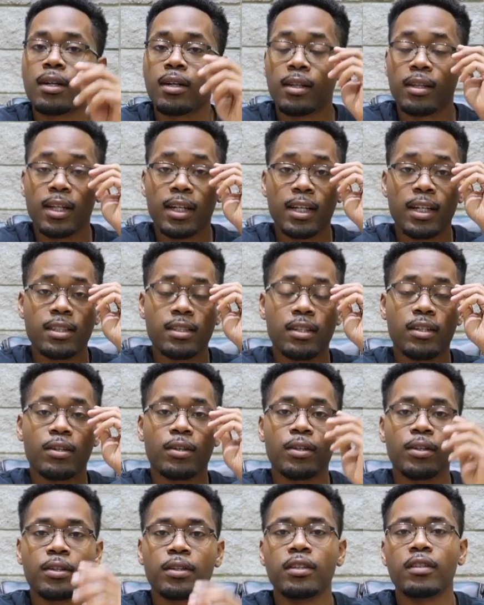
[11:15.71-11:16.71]
Like I said
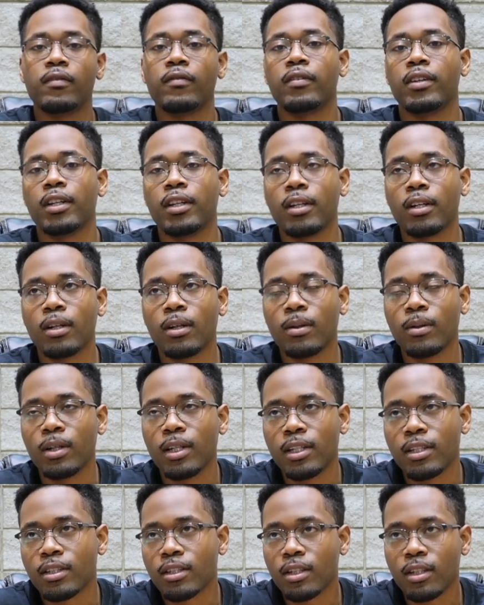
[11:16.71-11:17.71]
earlier in the video,
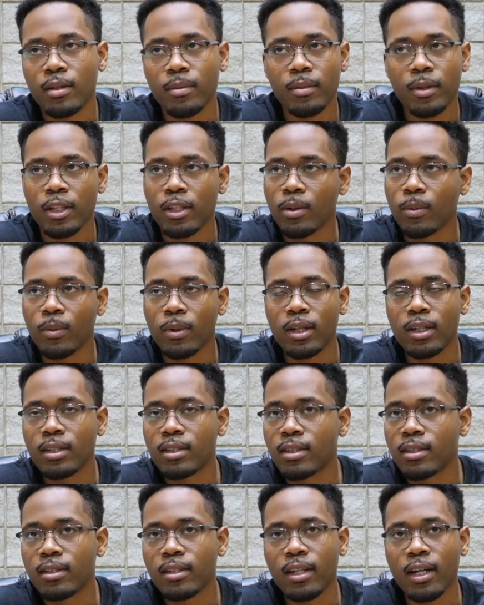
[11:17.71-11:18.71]
it's going to be the
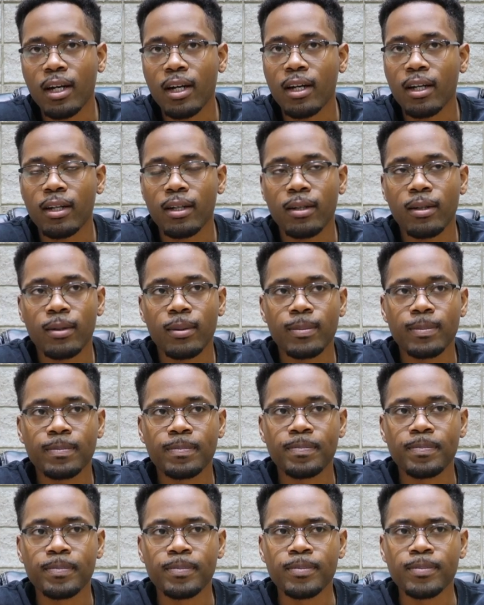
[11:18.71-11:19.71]
ones that
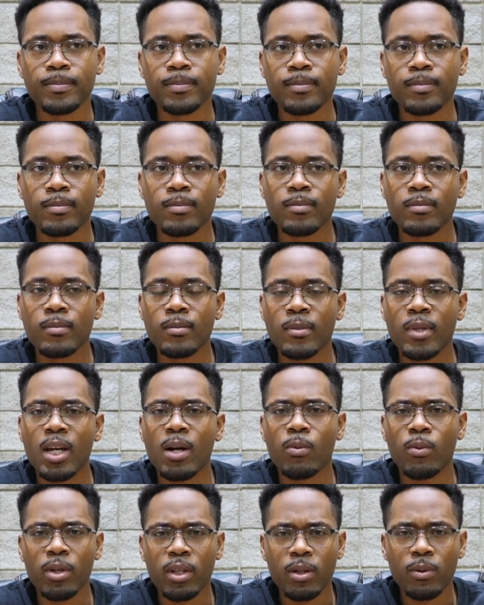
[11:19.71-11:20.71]

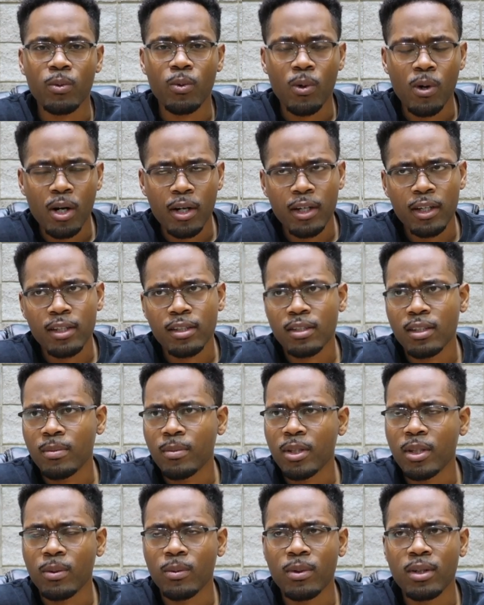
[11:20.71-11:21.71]
really want it. It's going to
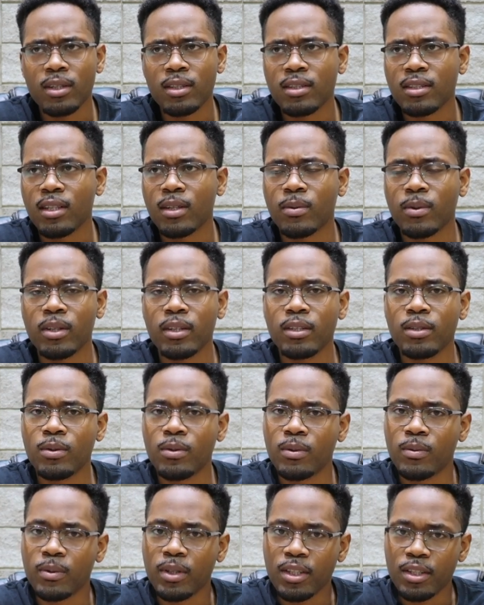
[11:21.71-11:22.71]
be the ones that really do
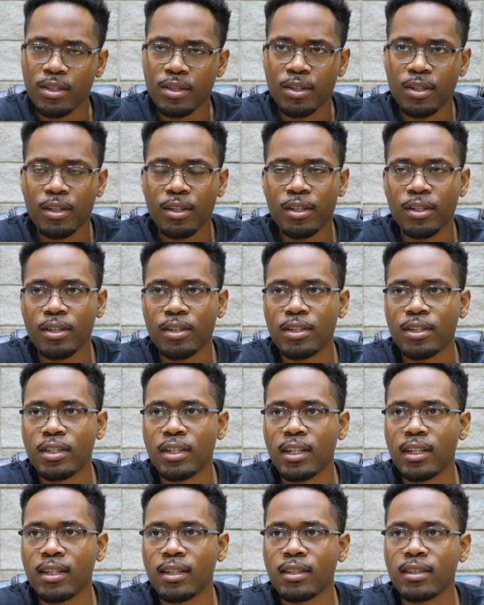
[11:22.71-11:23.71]
the research
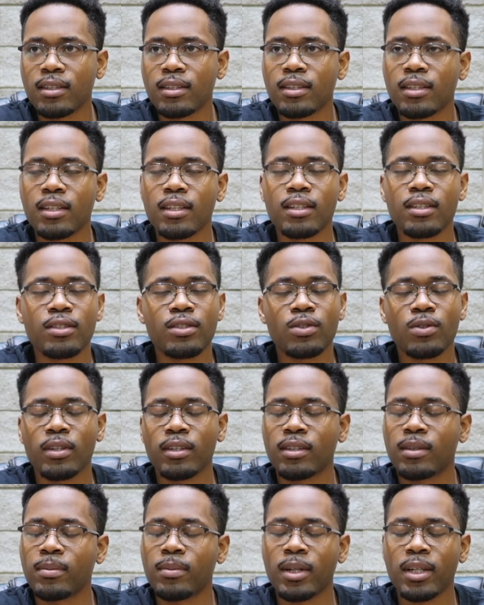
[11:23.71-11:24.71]
and
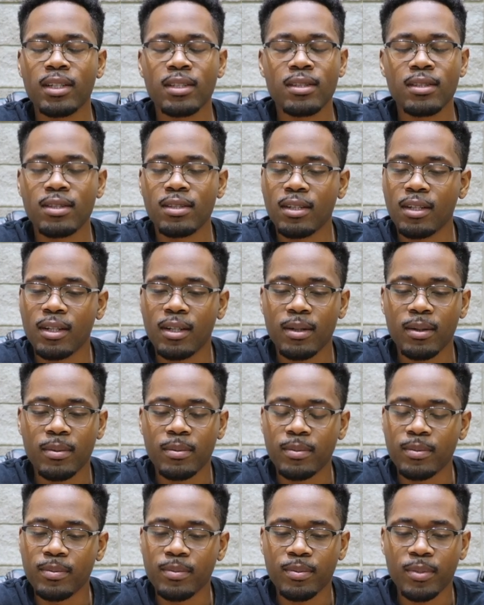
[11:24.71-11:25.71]
construct the best
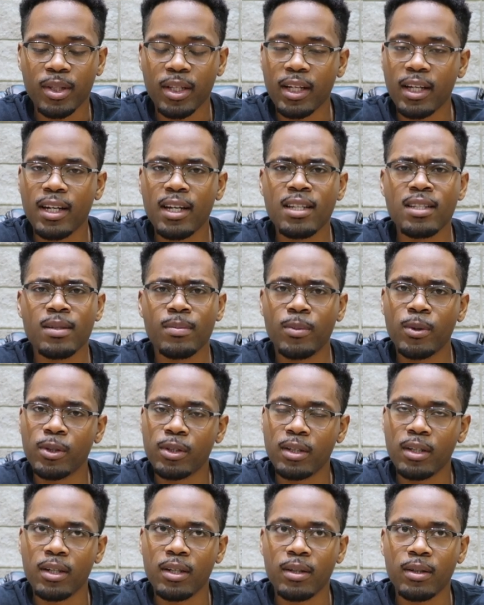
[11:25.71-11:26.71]
plans and put
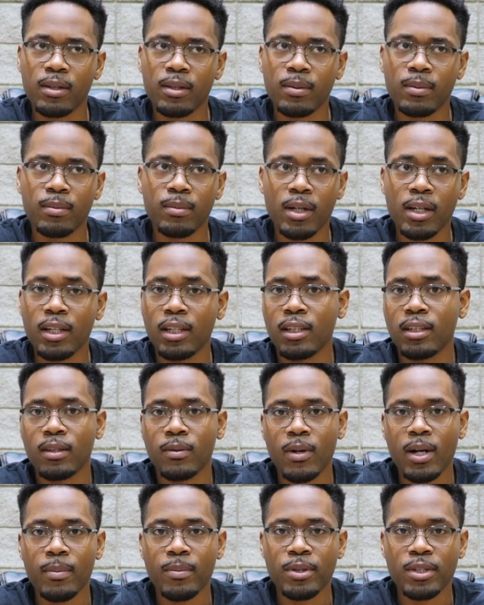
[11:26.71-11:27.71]
their money in the
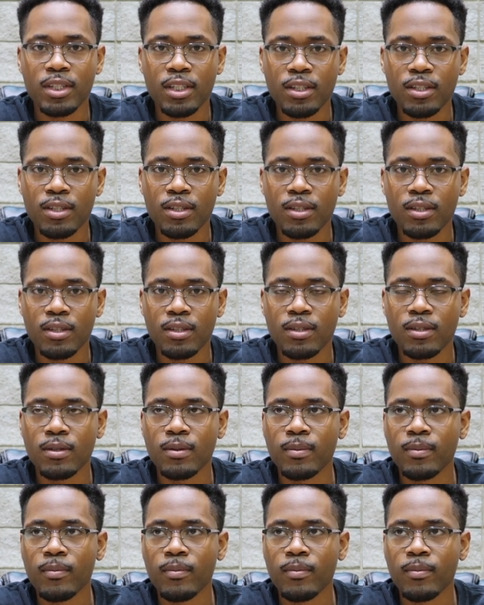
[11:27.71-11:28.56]
right positions